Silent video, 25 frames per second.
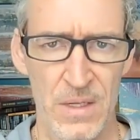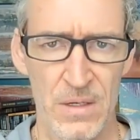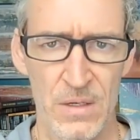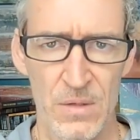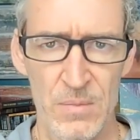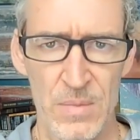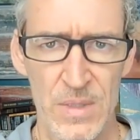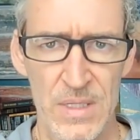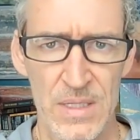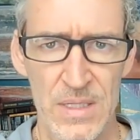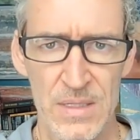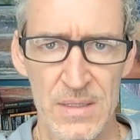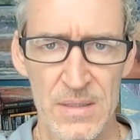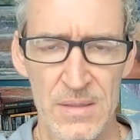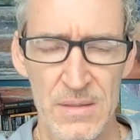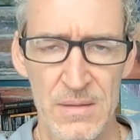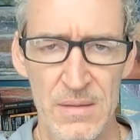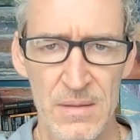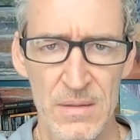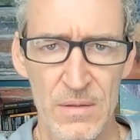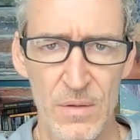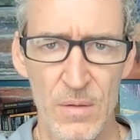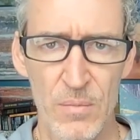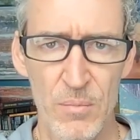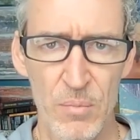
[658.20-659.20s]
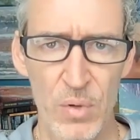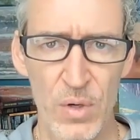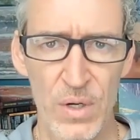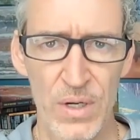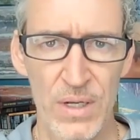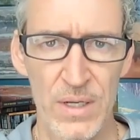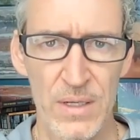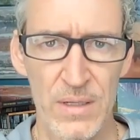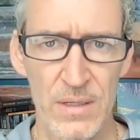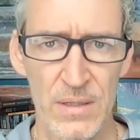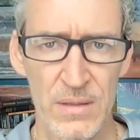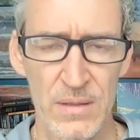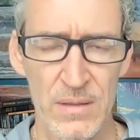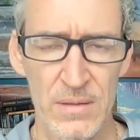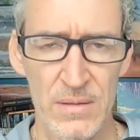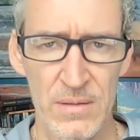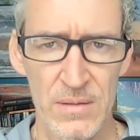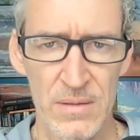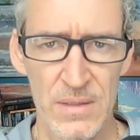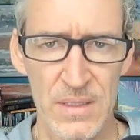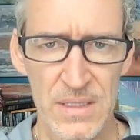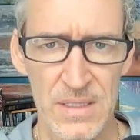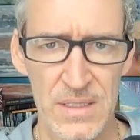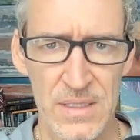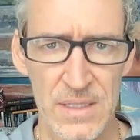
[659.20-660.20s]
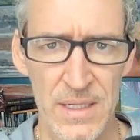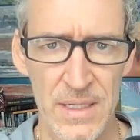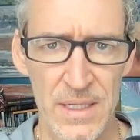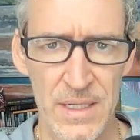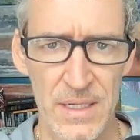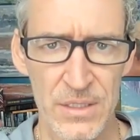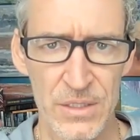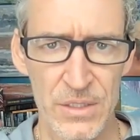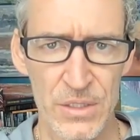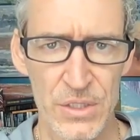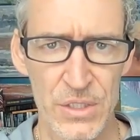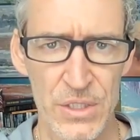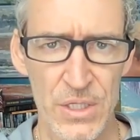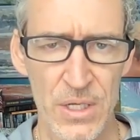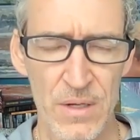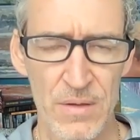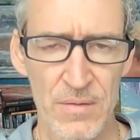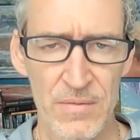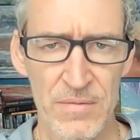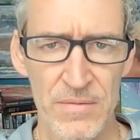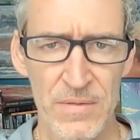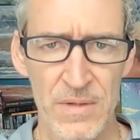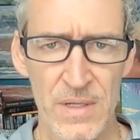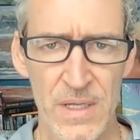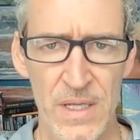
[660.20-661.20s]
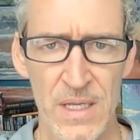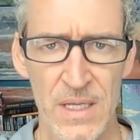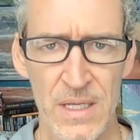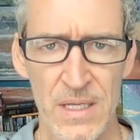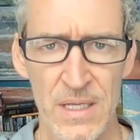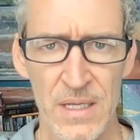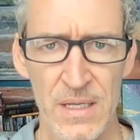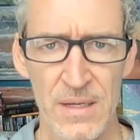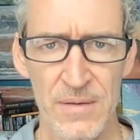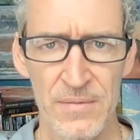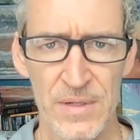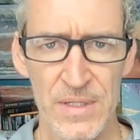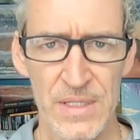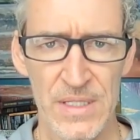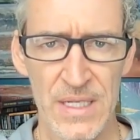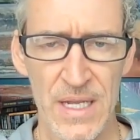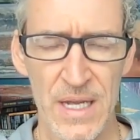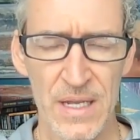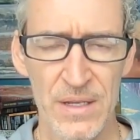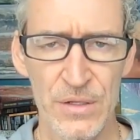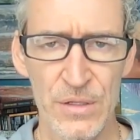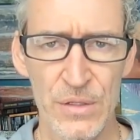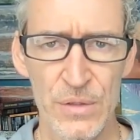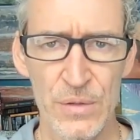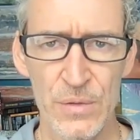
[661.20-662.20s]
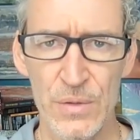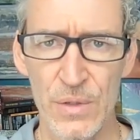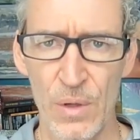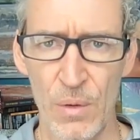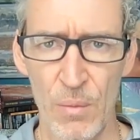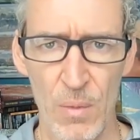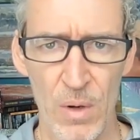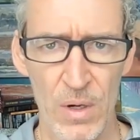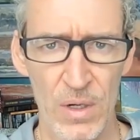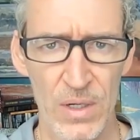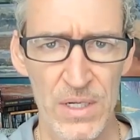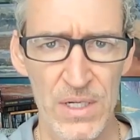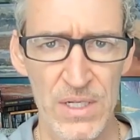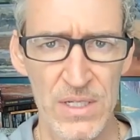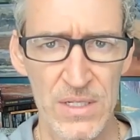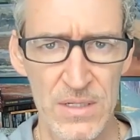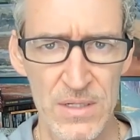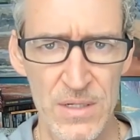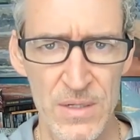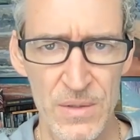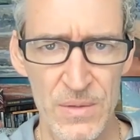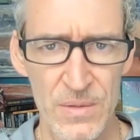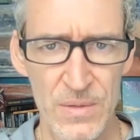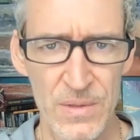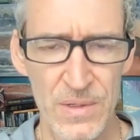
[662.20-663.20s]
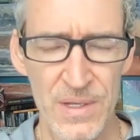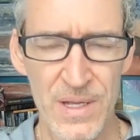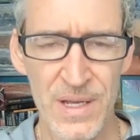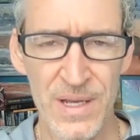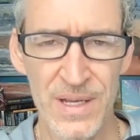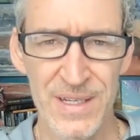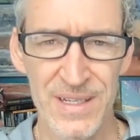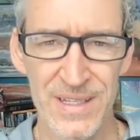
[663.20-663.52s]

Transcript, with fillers: It could be, you know, a book that's sitting on your shelf. If it's not new, don't mark it as new.